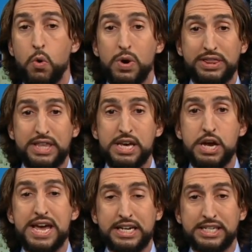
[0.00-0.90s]
with
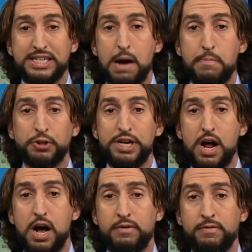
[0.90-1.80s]
the
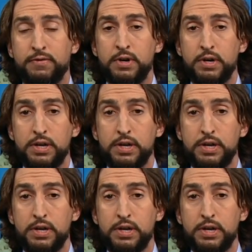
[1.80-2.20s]
exception of